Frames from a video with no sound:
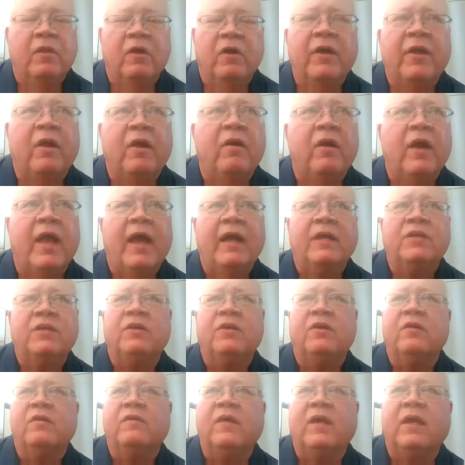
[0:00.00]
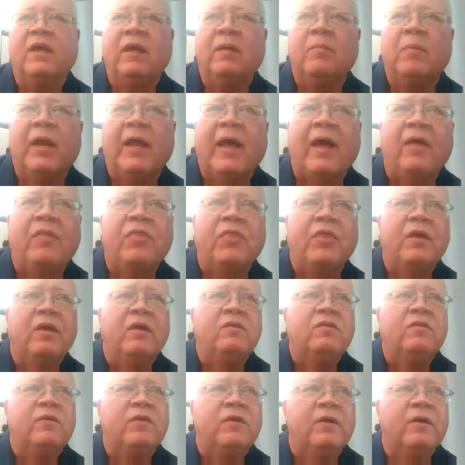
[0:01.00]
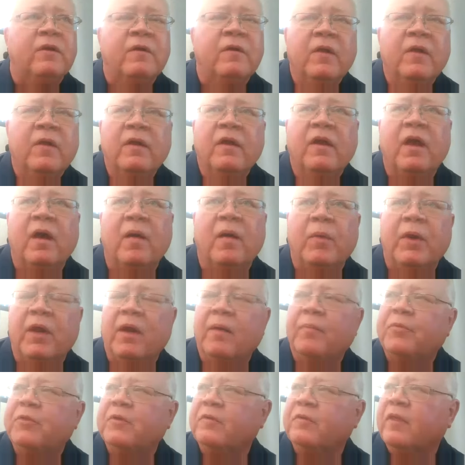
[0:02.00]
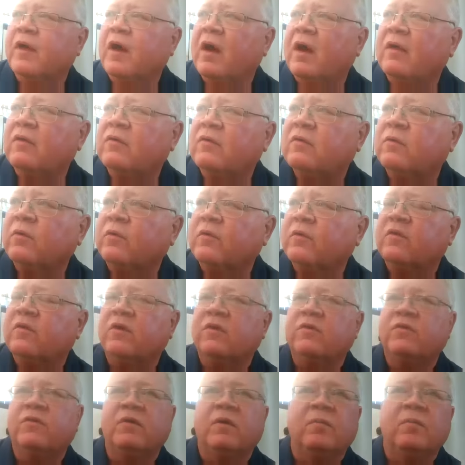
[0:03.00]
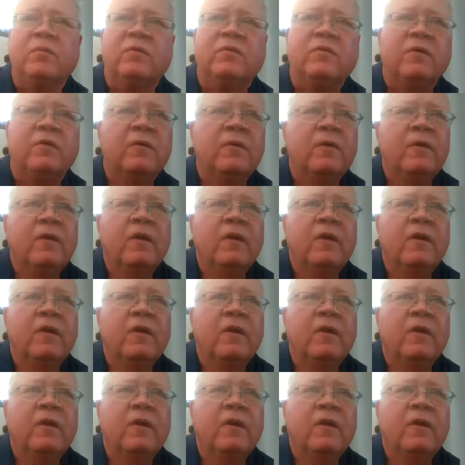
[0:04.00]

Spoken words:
Look at our national team and athletes that are coming up through the high school systems.